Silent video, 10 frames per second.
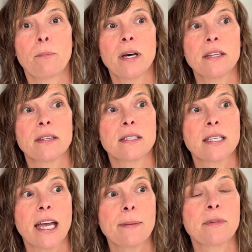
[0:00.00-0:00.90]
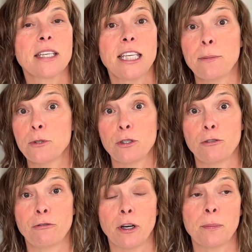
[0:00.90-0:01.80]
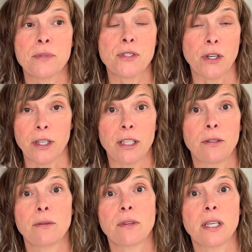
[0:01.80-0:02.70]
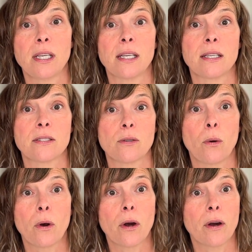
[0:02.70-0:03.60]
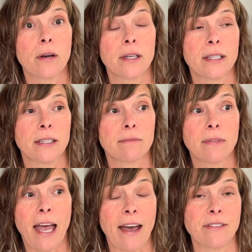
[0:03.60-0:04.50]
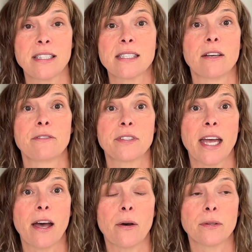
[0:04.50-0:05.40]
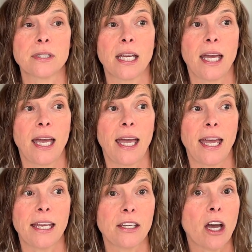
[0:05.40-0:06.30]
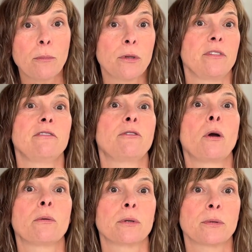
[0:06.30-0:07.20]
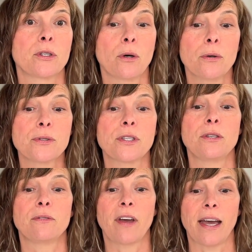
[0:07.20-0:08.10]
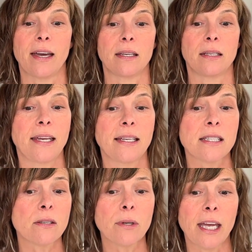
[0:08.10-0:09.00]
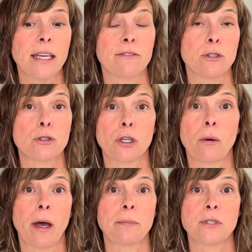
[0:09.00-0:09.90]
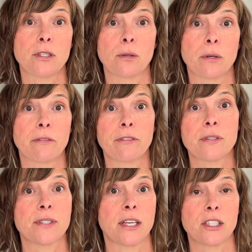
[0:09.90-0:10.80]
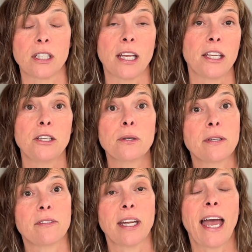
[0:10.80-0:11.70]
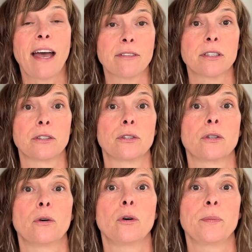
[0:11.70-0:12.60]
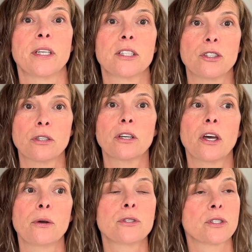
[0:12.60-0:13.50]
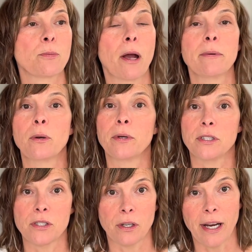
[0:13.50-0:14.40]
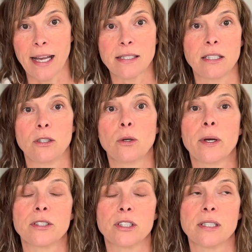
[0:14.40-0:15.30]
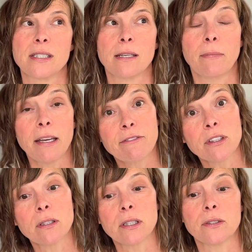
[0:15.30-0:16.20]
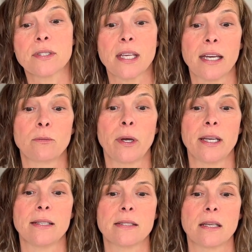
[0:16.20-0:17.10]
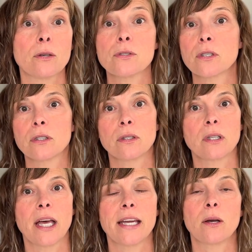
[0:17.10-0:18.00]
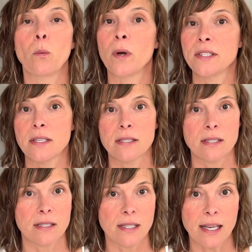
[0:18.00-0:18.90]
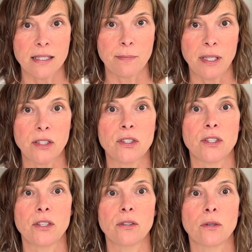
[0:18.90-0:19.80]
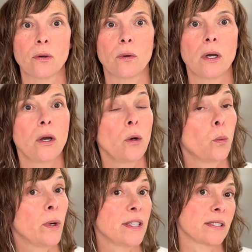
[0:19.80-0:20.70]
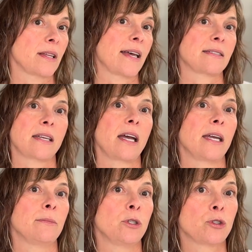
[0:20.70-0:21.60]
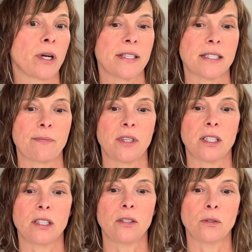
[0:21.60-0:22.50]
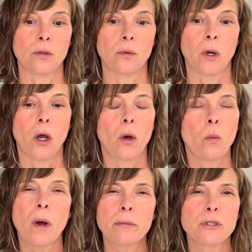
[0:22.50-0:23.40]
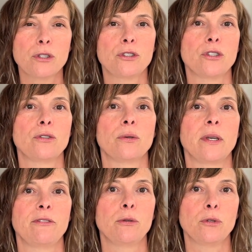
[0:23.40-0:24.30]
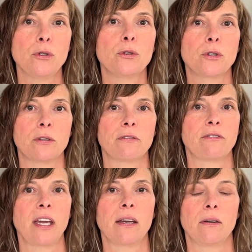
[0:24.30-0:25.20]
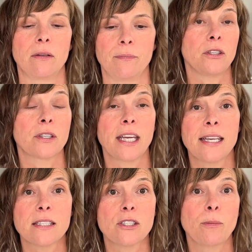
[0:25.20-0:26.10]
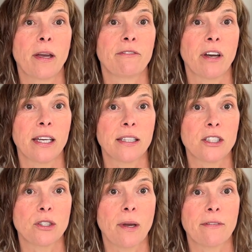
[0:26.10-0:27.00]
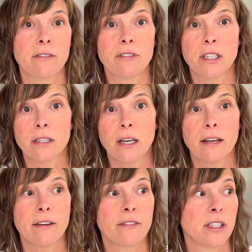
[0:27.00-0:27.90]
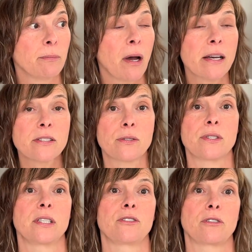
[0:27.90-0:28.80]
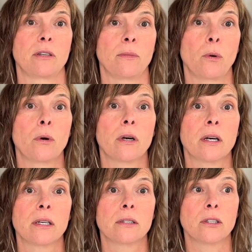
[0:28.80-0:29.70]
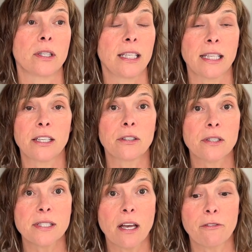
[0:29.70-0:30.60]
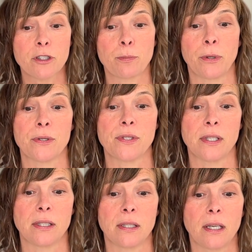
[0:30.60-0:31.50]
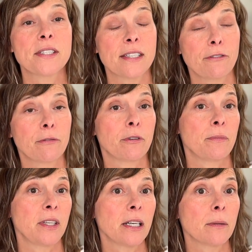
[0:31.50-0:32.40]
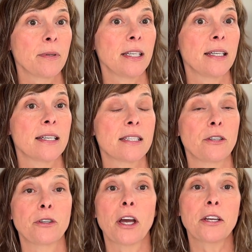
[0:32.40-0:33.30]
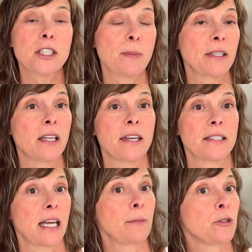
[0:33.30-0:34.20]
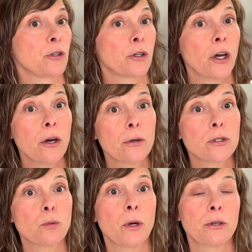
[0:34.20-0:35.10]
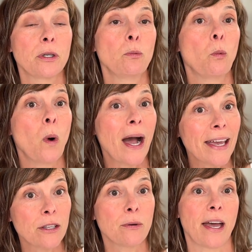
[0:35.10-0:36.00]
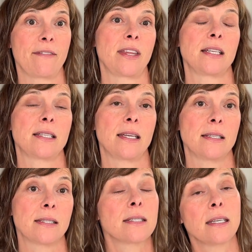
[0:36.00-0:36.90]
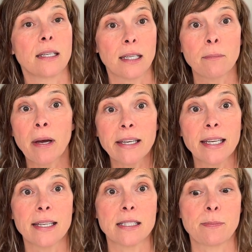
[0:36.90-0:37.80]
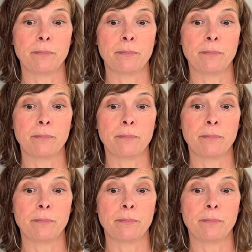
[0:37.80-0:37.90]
but the type that keeps you from starting new things or having self doubt and not moving forward with goals that you've had. And it's okay if you show up to your first session and you don't even have a clear goal because your coach is probably going to start asking you questions that might feel a little sideways. Those could look like, what does success mean to you? When's the last time you tried something new? What would you do if you knew you couldn't fail? In your case, you might find that you have a fear of an imposter syndrome or looking like you're a selfish person. What's different from therapy is that you're not going to spend a lot of time with your coach wondering why you have that tendency. In my case,